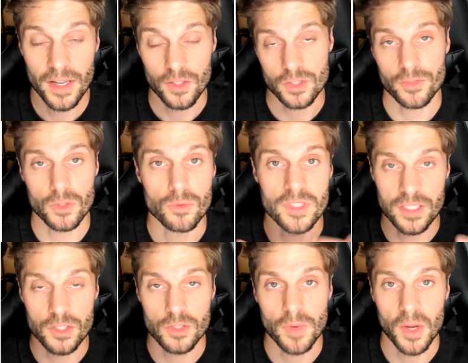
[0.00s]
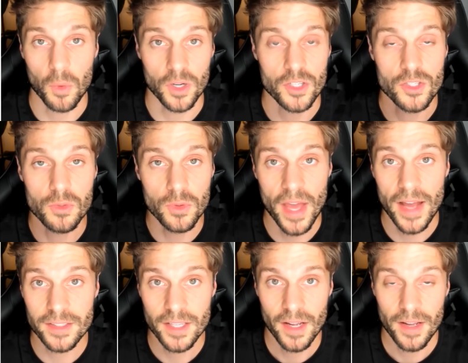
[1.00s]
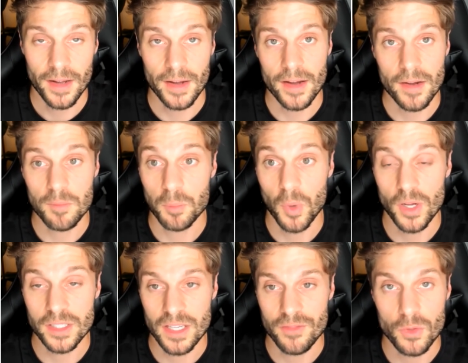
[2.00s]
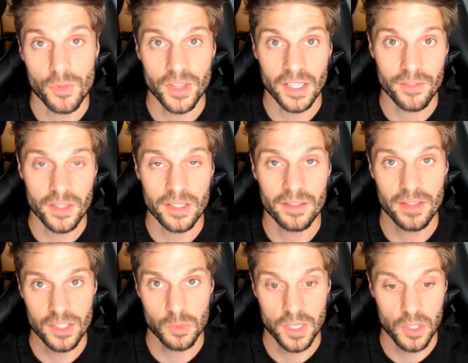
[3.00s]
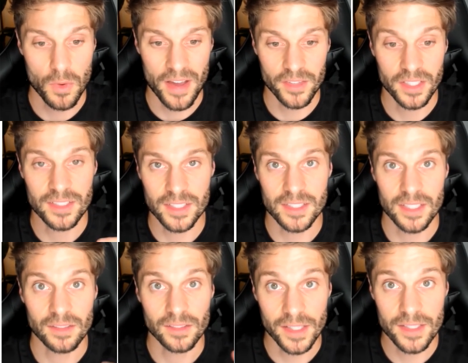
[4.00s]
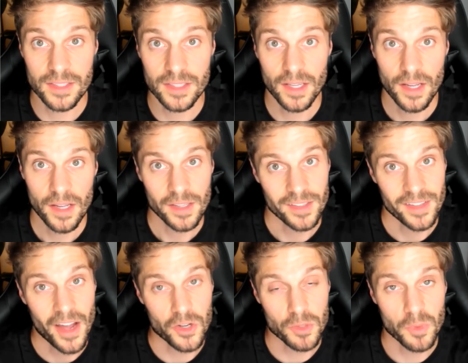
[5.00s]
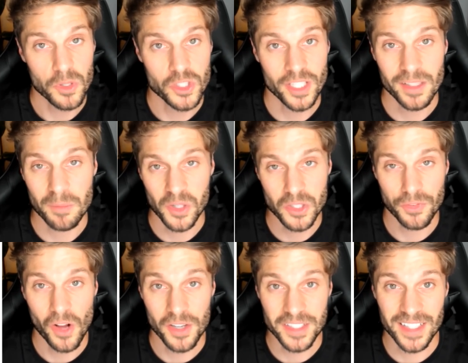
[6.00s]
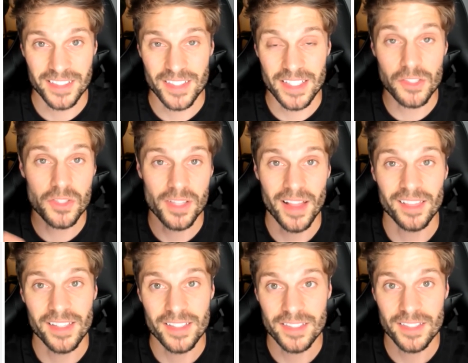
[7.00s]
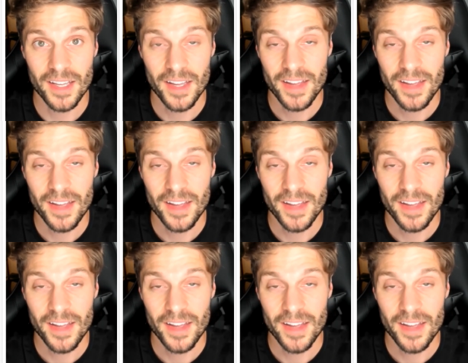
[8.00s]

There's a few reasons you might want to do that, but if you think of it this way, you have an existing list, now you're merging in a bunch of contacts into that list.